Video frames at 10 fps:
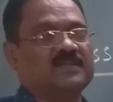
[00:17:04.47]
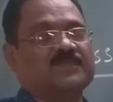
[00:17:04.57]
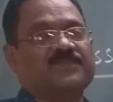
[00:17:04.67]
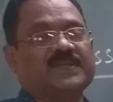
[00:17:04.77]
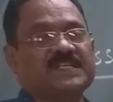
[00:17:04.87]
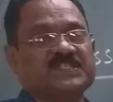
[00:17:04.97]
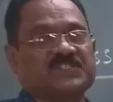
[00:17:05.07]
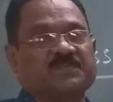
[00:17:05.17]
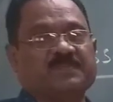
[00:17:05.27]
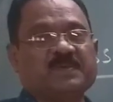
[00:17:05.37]
the
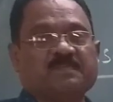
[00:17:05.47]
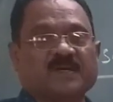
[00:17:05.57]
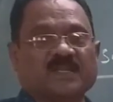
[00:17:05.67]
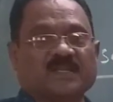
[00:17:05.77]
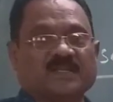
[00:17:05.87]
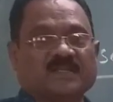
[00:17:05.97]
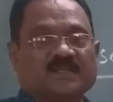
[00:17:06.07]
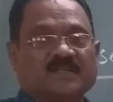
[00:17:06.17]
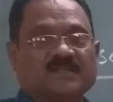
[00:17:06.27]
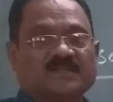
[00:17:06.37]
priests, the
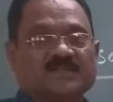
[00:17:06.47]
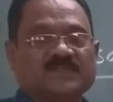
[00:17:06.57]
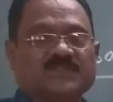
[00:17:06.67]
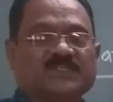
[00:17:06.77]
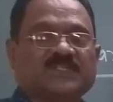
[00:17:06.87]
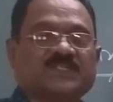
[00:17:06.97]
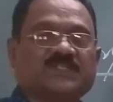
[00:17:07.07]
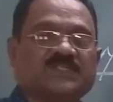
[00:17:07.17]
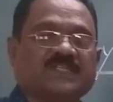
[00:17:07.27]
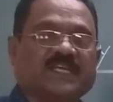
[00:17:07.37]
people,
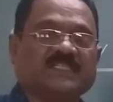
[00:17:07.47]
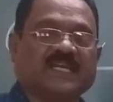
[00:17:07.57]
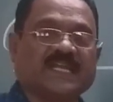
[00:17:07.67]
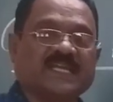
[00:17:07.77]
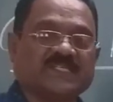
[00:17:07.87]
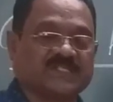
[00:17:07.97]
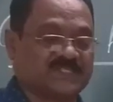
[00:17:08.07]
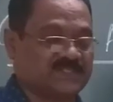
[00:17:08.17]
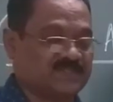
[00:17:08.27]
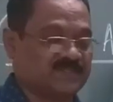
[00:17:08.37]
just take the rest